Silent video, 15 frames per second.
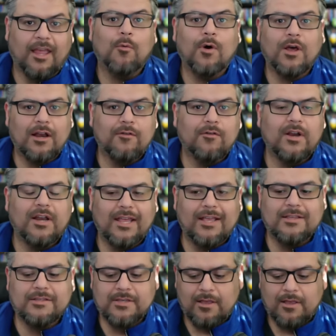Whatever it
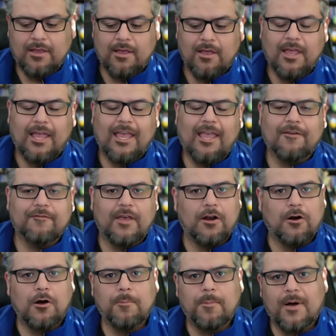is, if at
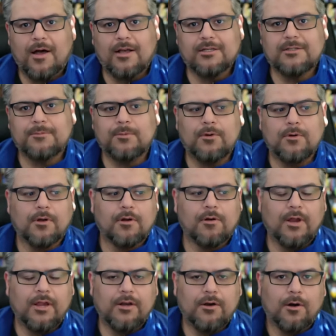all possible,
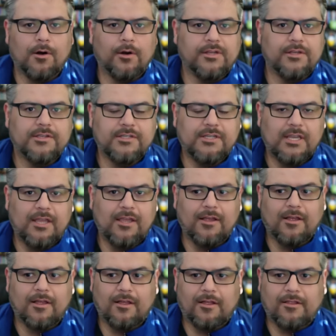create urgency
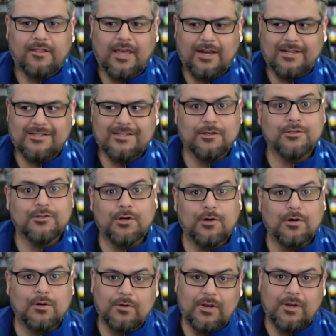that is
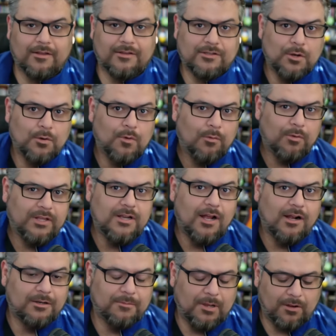external. So what we
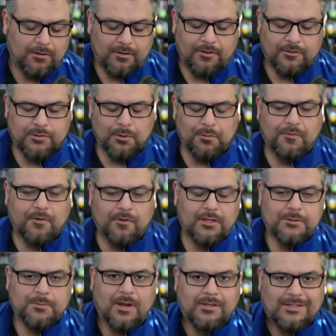talked about so far in
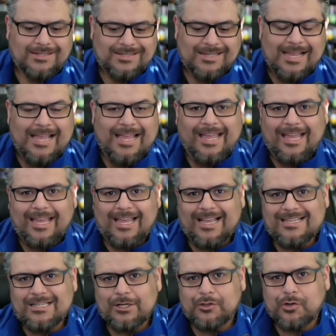this process
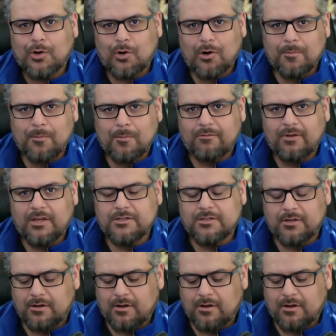is internal motivation.